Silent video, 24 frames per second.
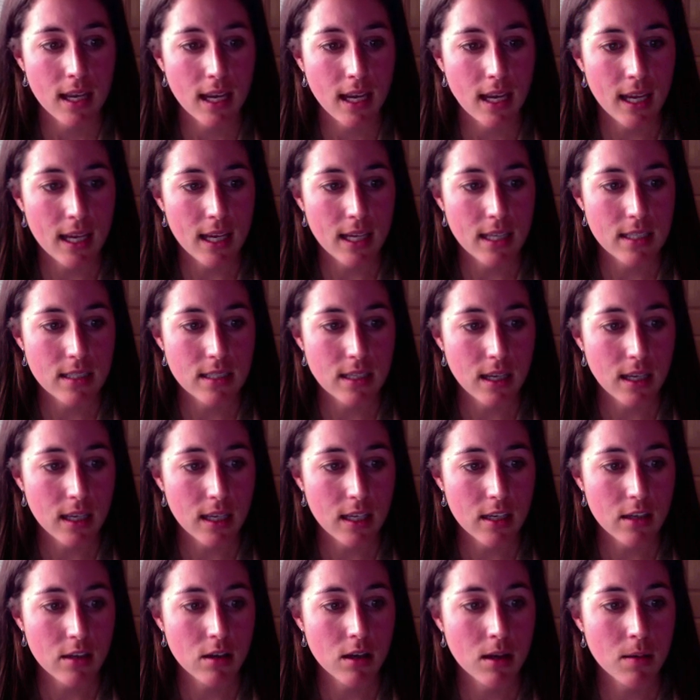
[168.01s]
and
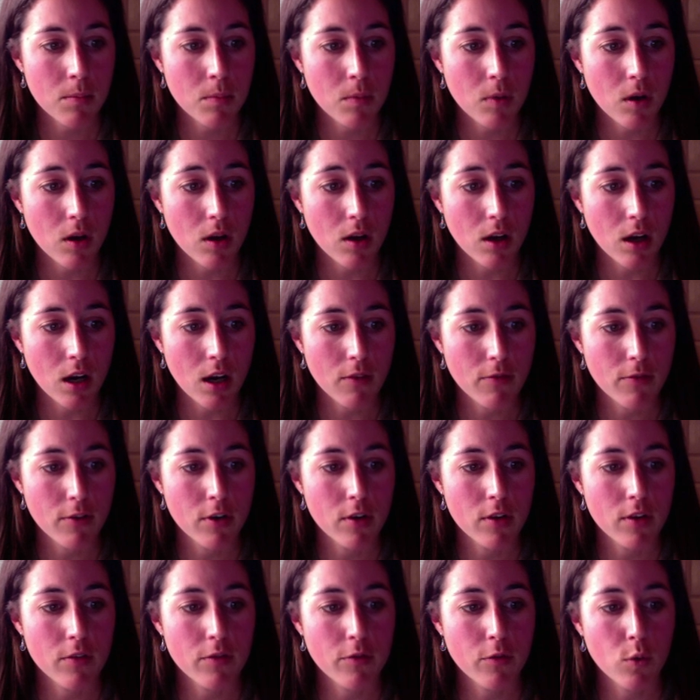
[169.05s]
here I'm
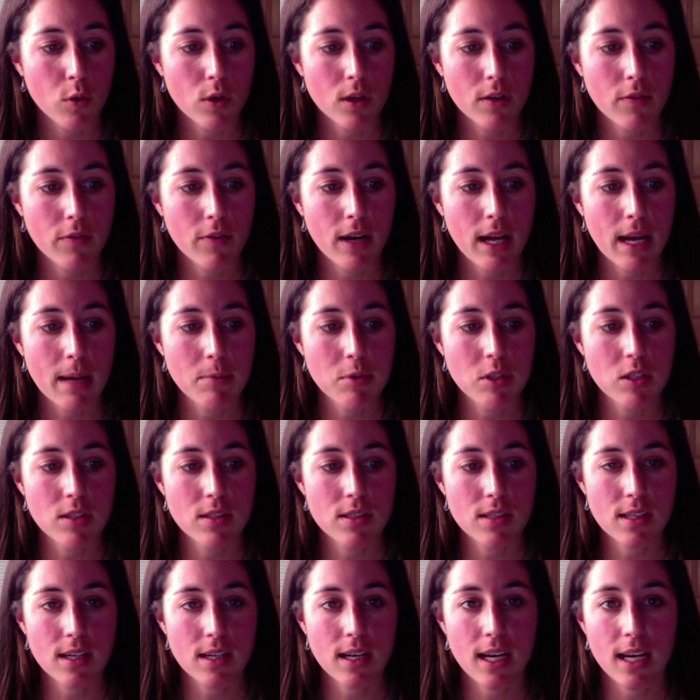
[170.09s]
offered the 4 different
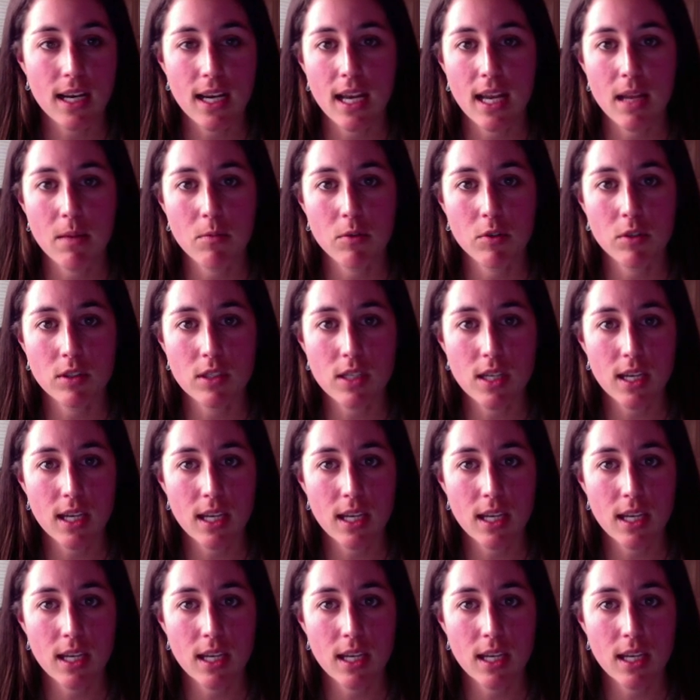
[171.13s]
options that I enabled